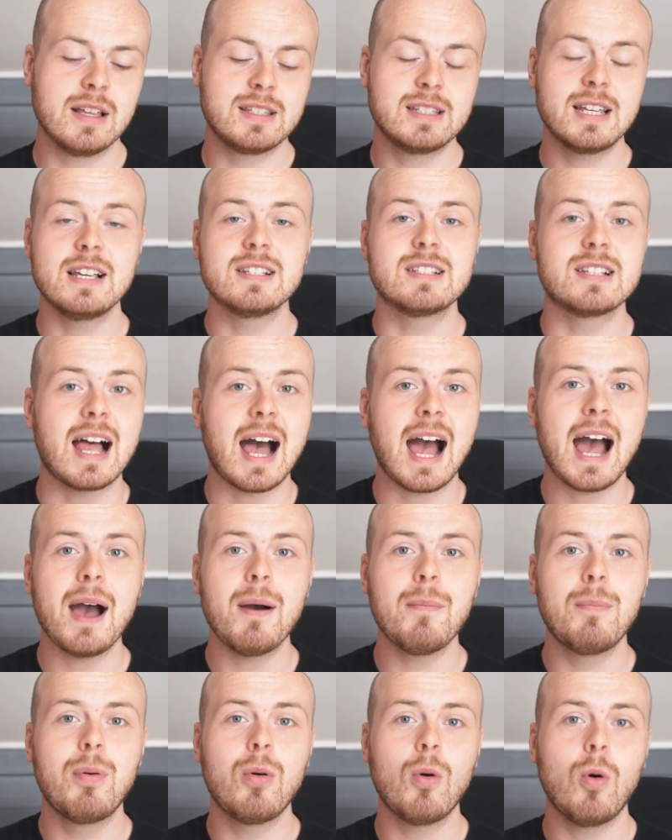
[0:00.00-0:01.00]
Tesla
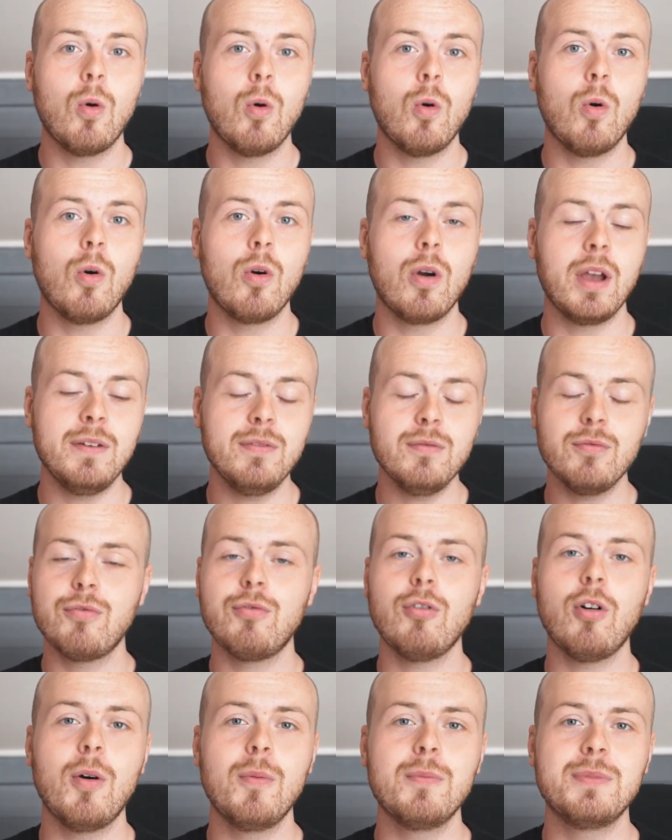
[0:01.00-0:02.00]
app or even
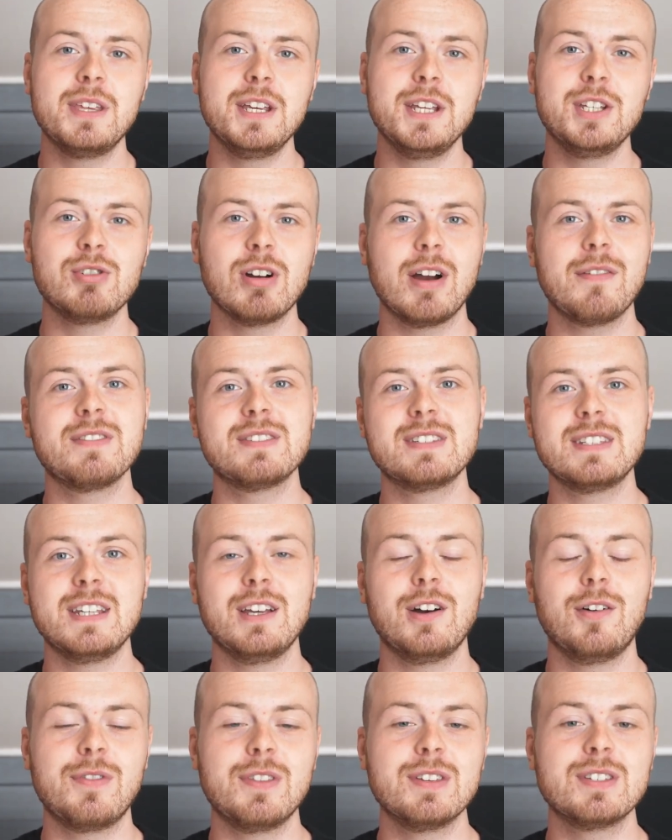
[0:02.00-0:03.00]
from the driver's
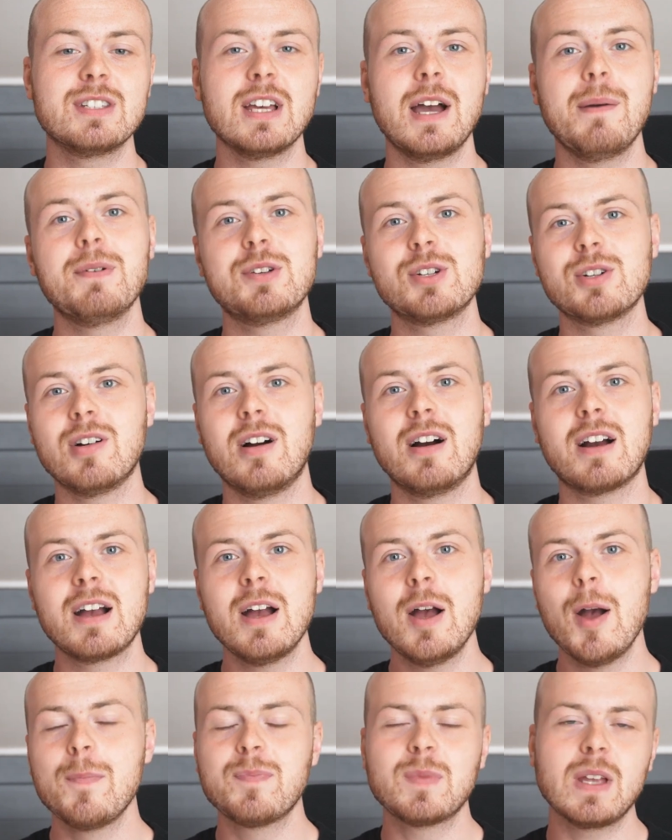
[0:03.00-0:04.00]
seat of the Cybertruck.
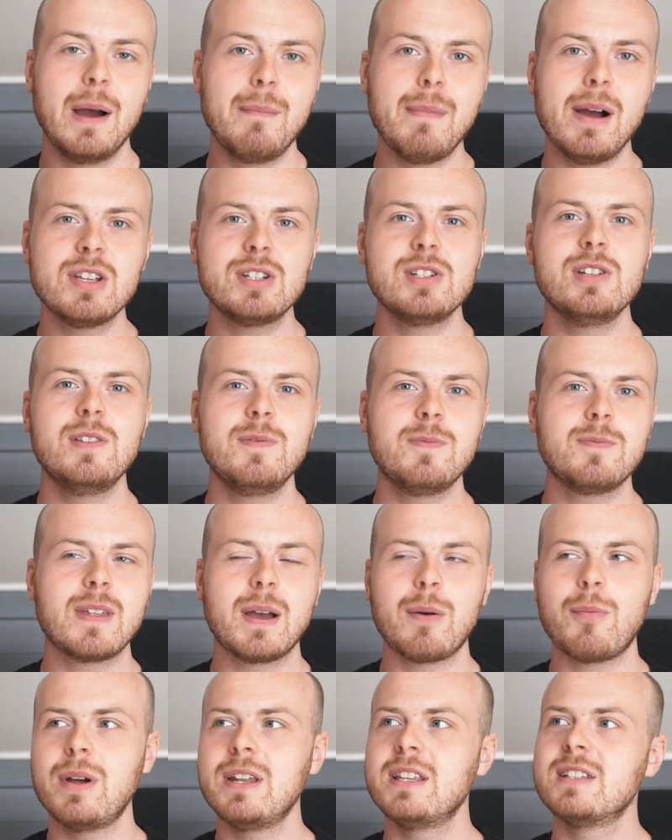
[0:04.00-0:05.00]
I imagine
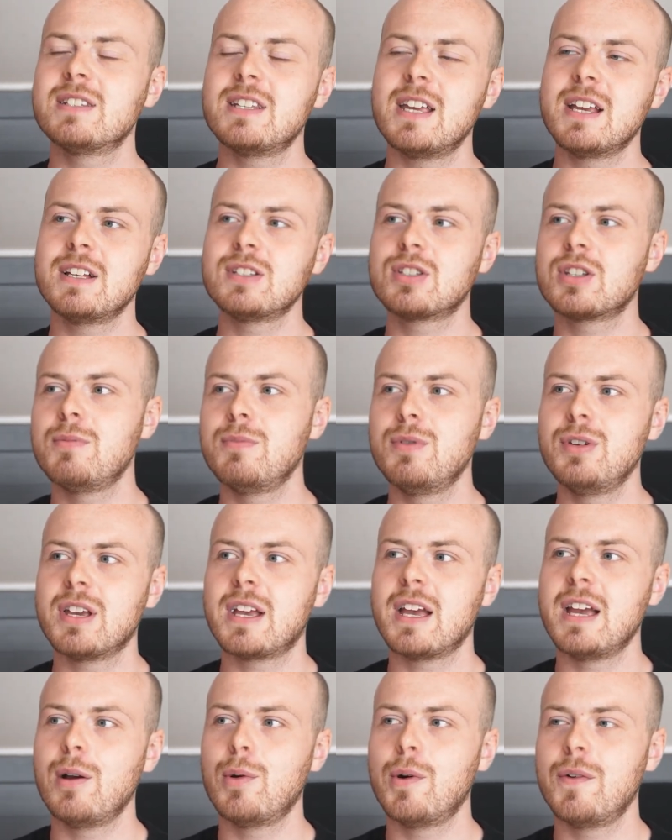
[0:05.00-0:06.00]
that when it's saying it's
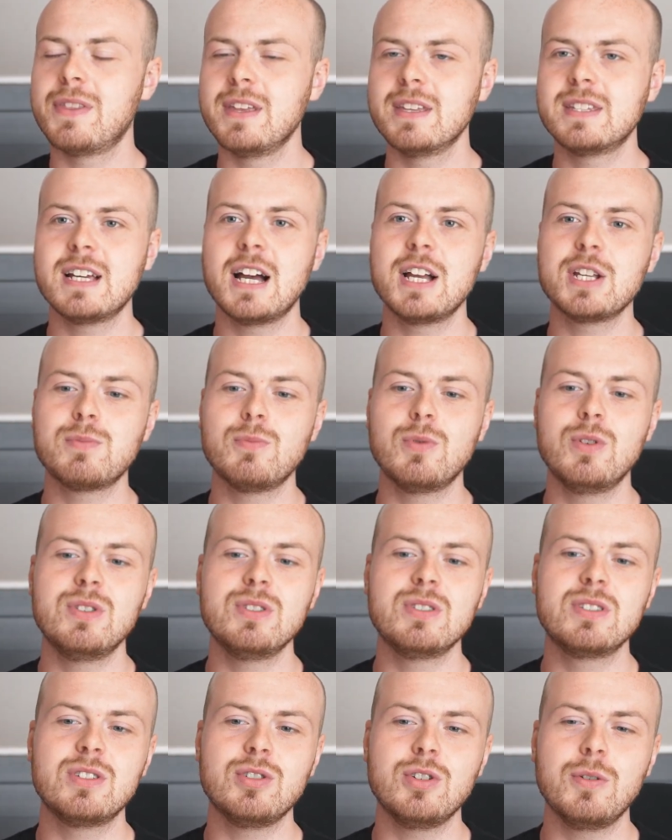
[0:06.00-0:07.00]
communicating with the
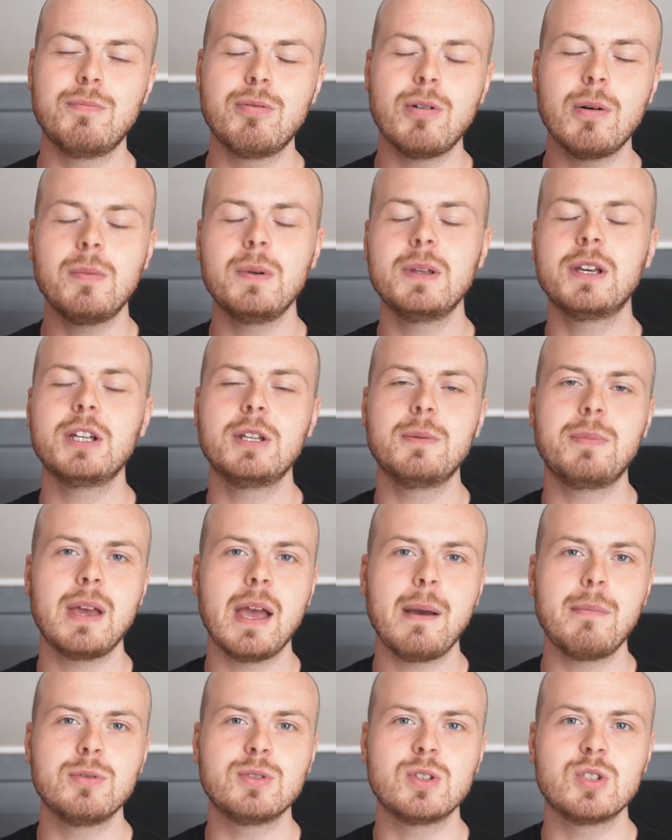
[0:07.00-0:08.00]
attachments, you're probably going to be
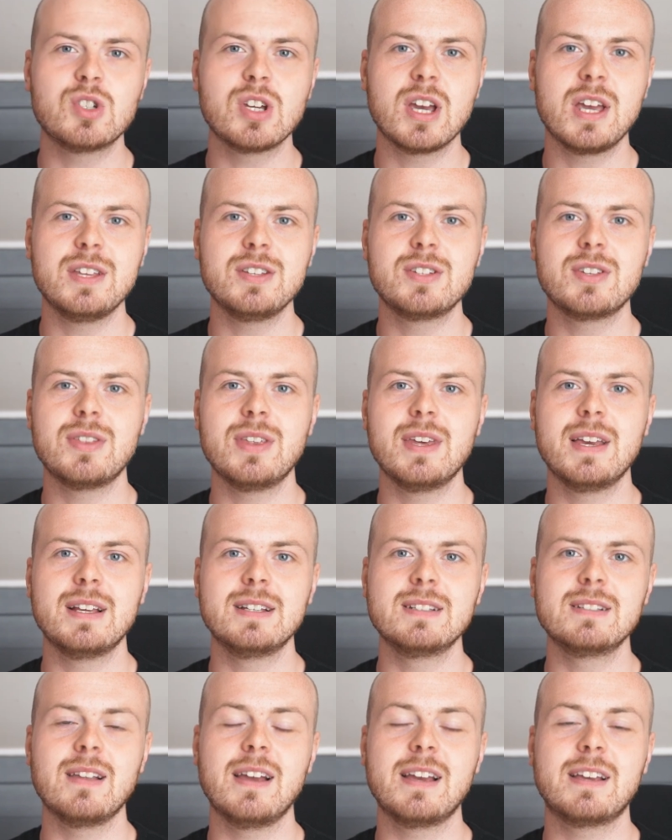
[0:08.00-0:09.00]
able to change
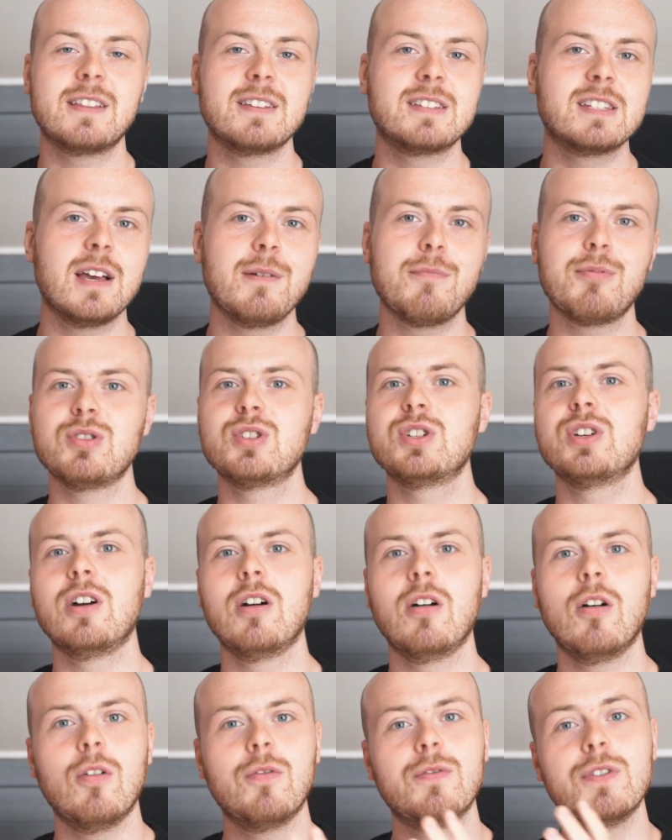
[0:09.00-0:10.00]
things like the
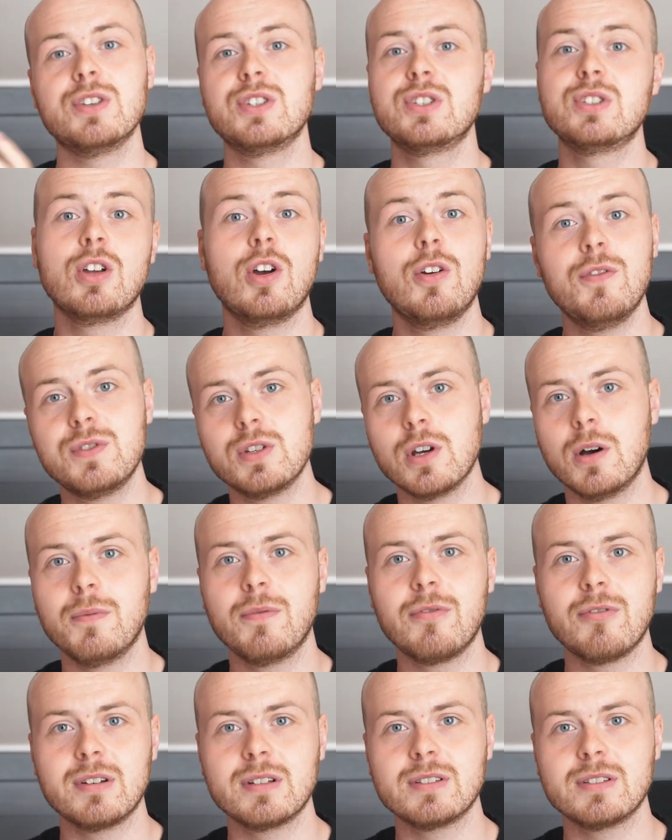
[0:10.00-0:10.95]
temperature of the stovetop, for